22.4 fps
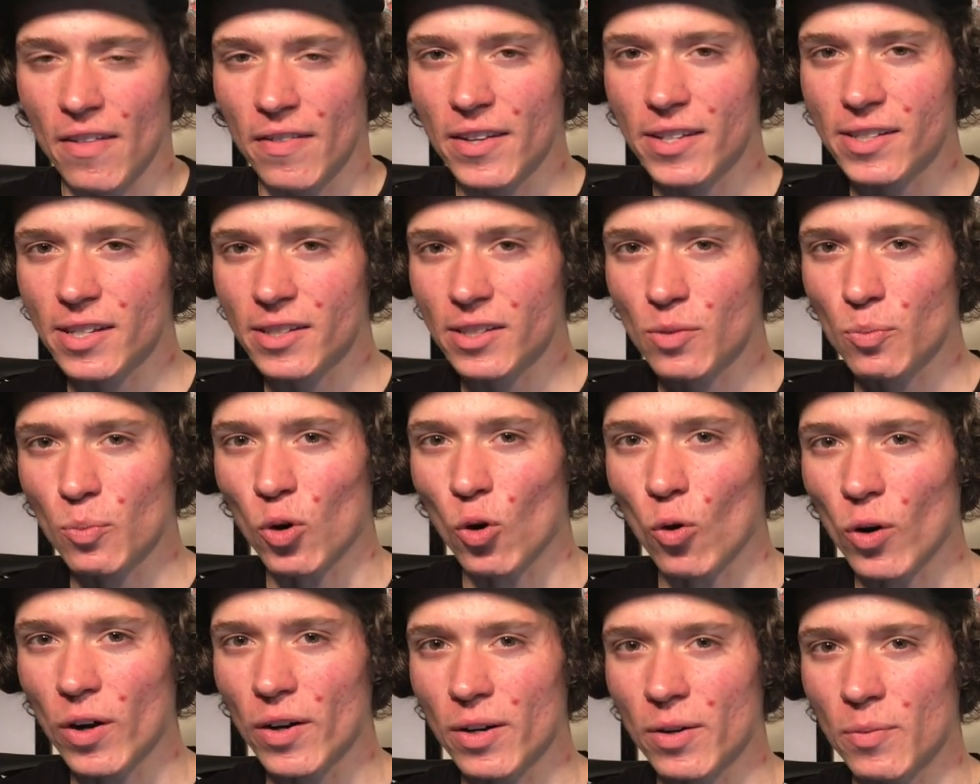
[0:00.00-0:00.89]
This is
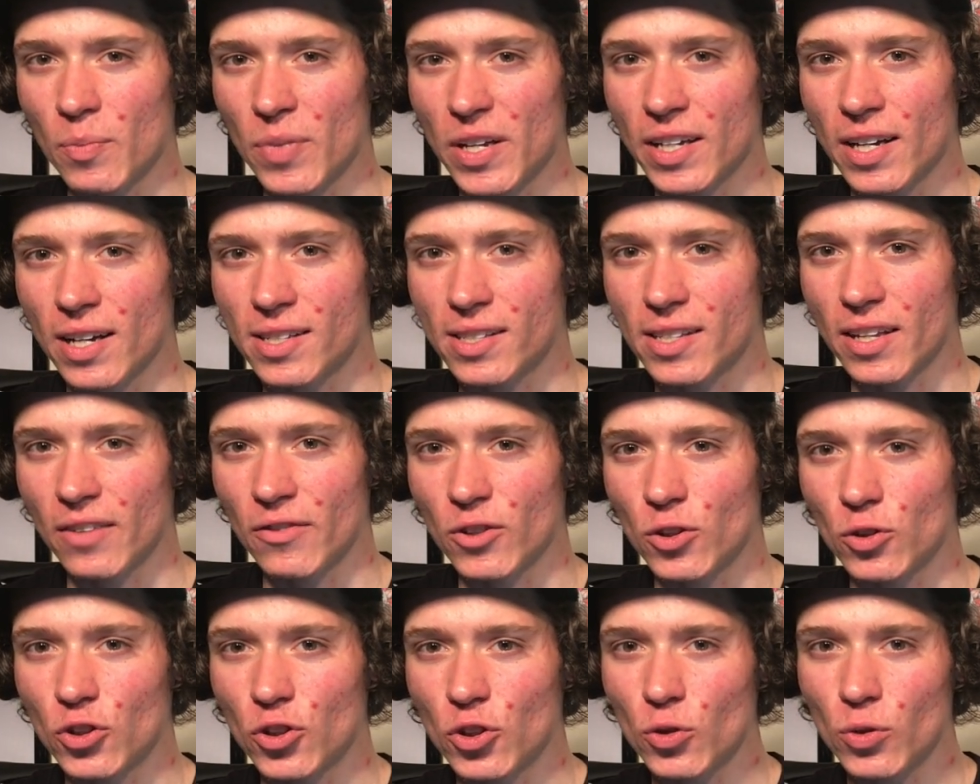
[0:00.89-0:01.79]
important because if
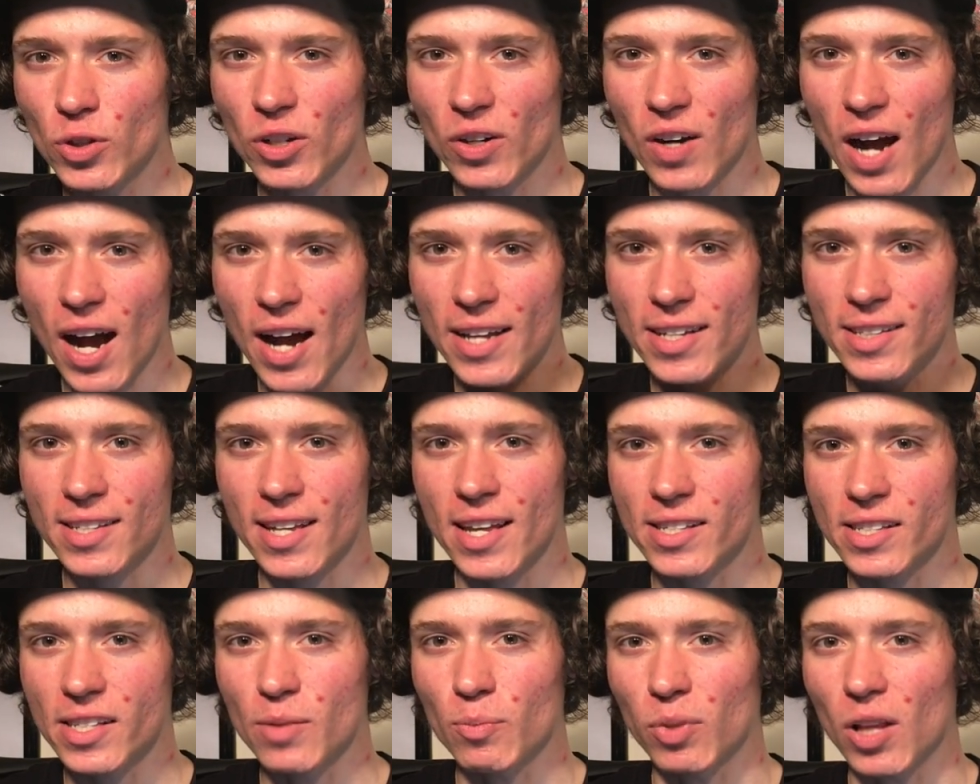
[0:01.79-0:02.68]
you do your high
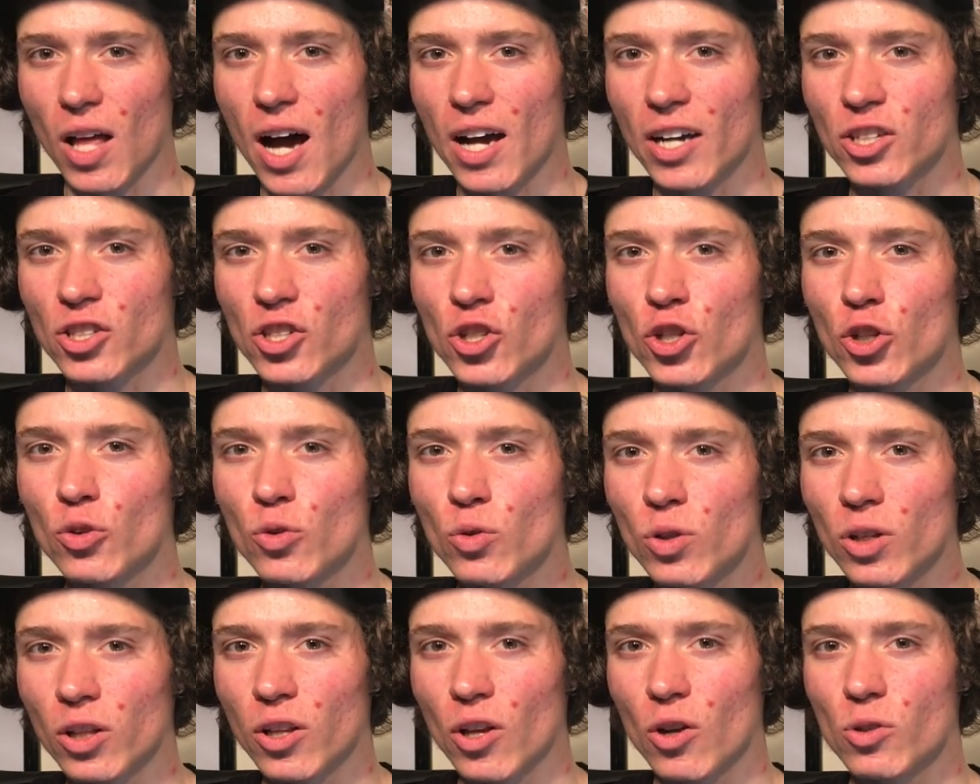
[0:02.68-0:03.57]
intensity block
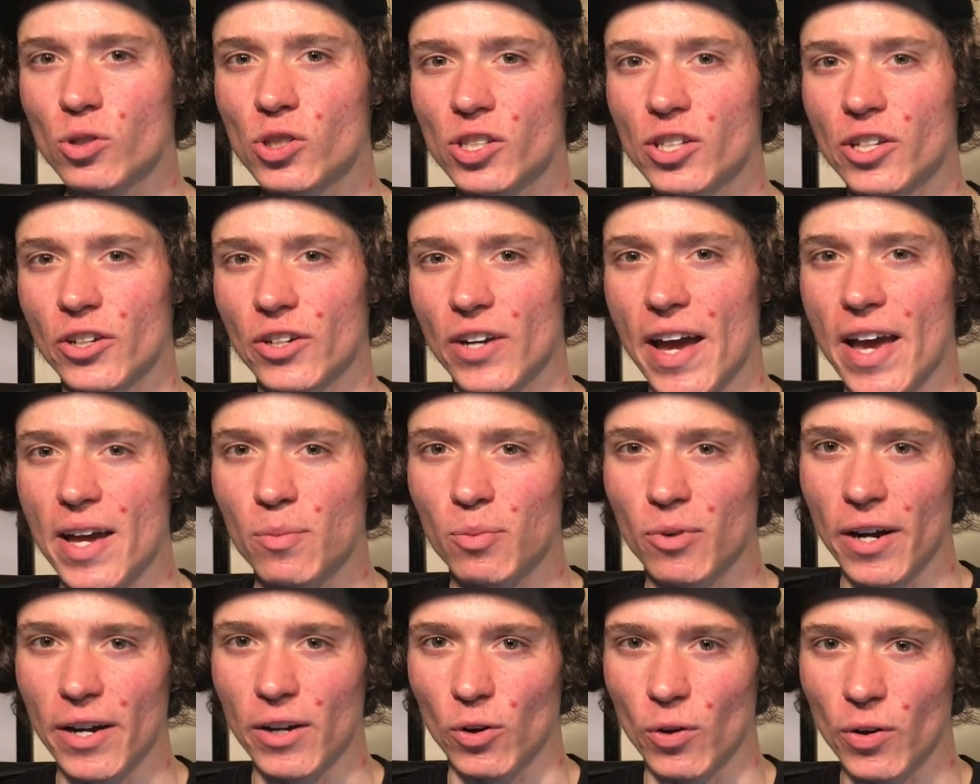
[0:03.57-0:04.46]
too close to your A
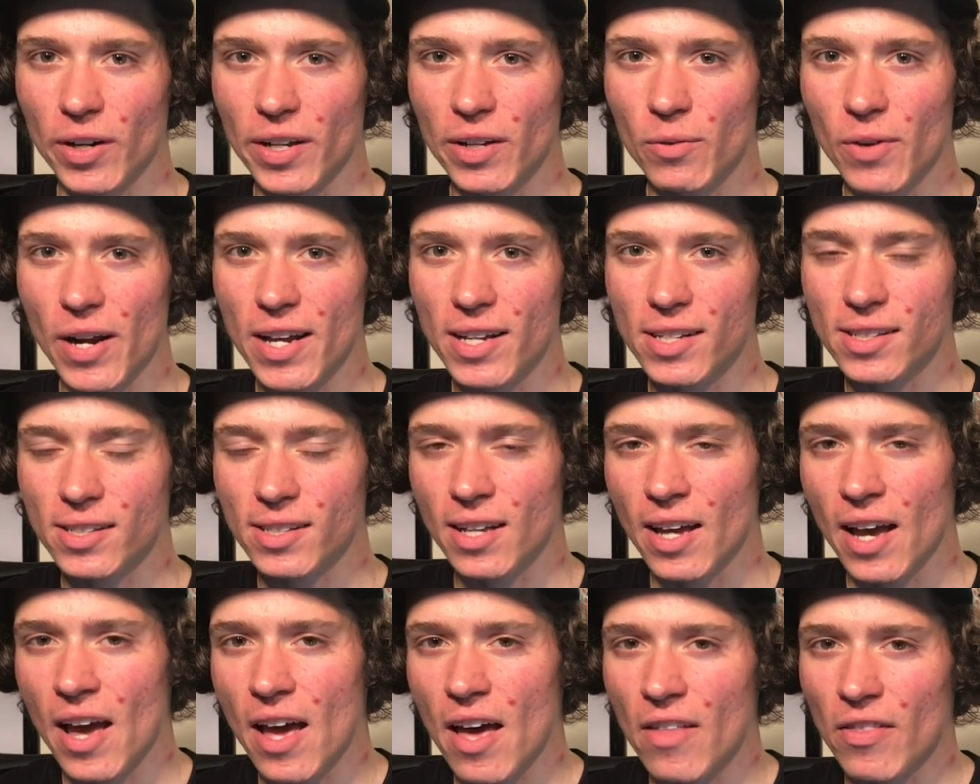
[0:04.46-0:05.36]
priority
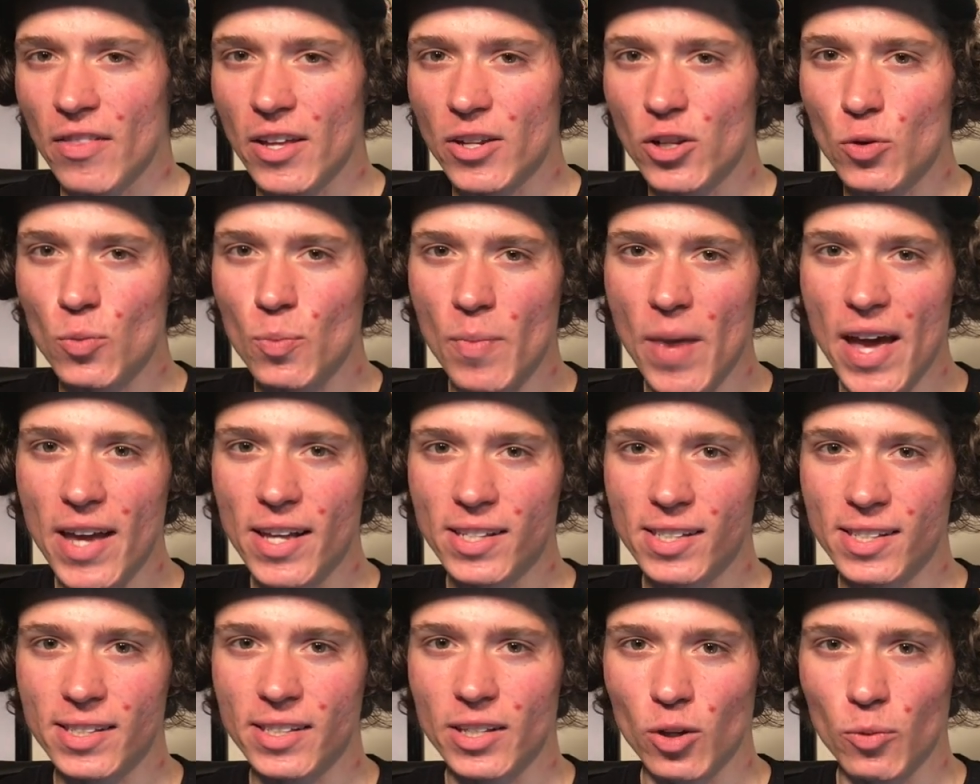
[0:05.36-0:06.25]
race, then you
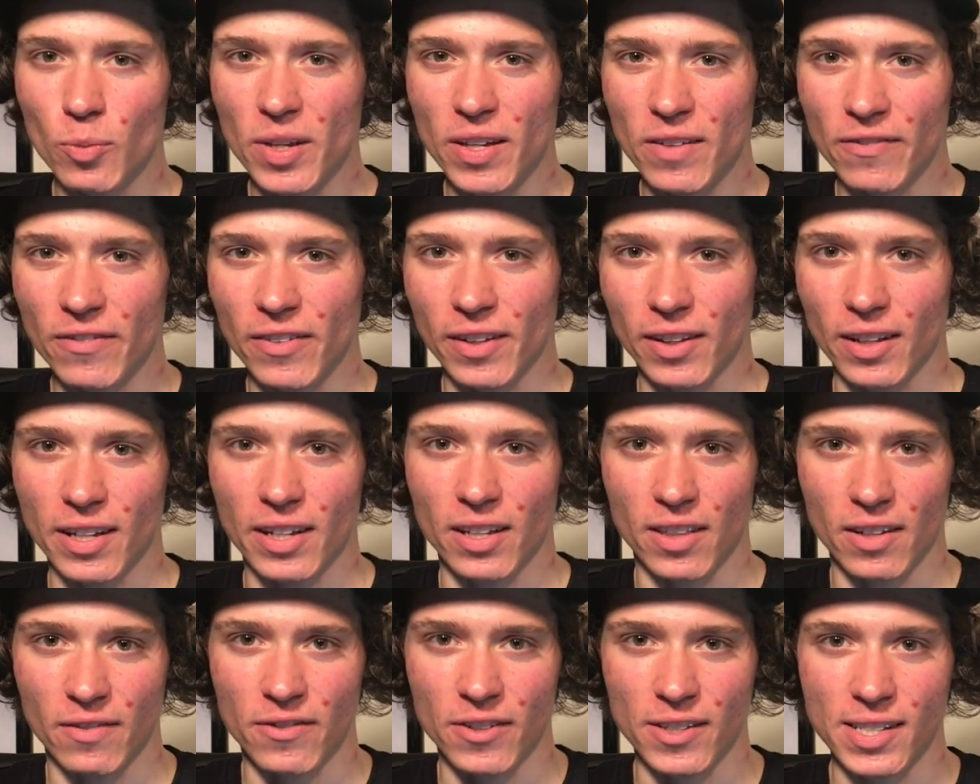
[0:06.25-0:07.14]
may still be
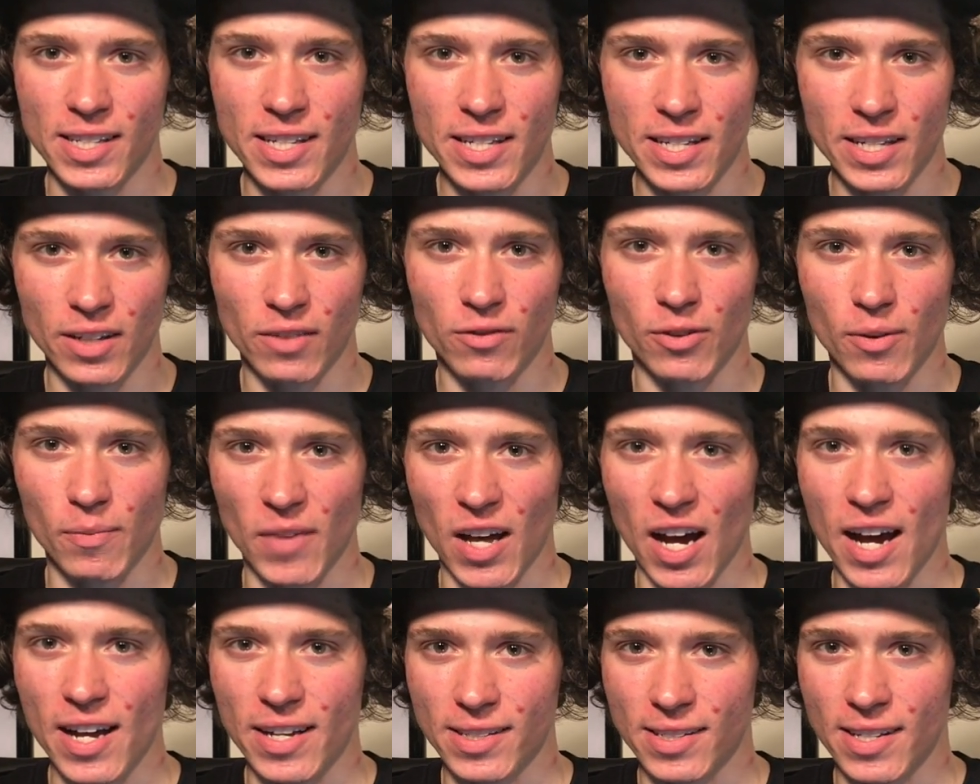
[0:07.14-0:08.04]
feeling the fatigue from the
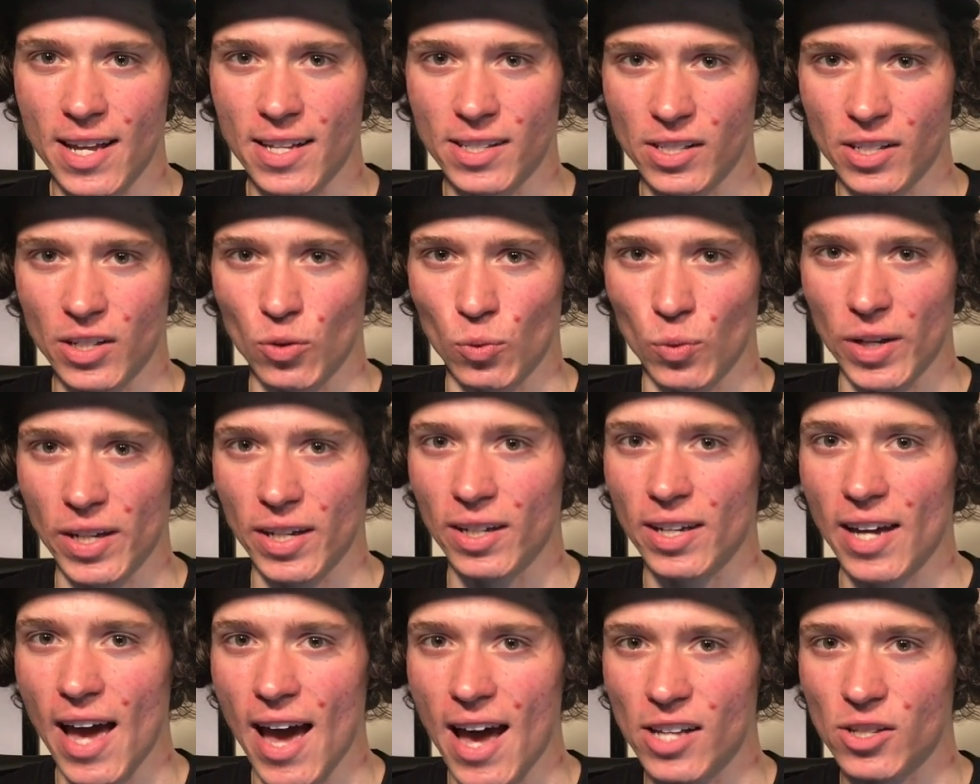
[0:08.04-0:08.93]
high intensity
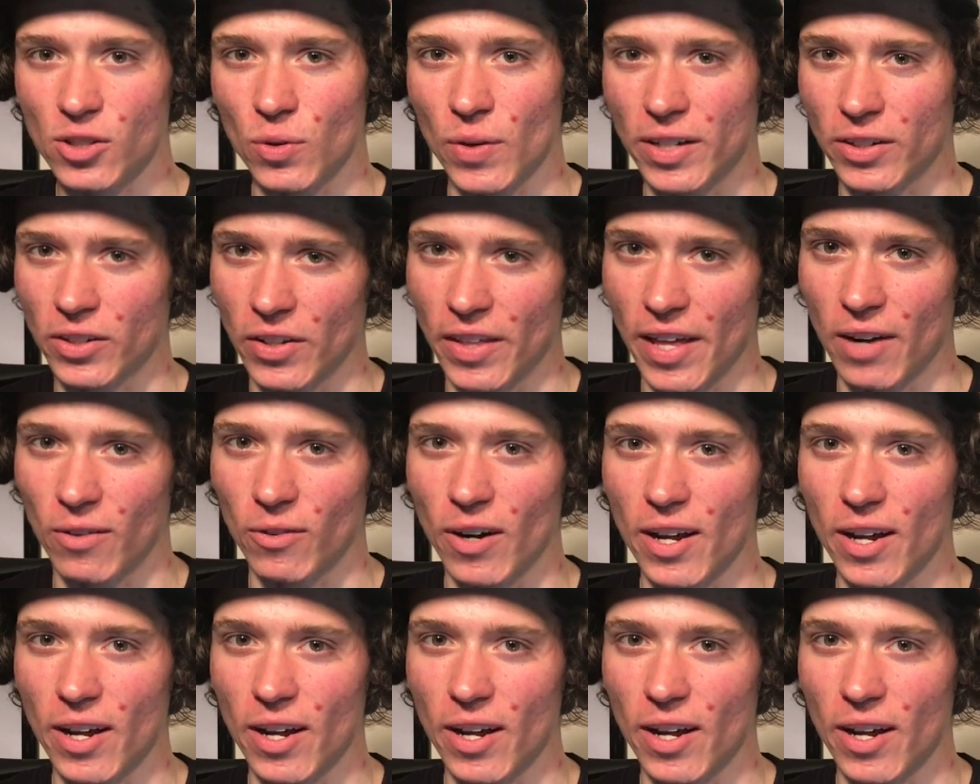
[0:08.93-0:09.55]
week as you enter that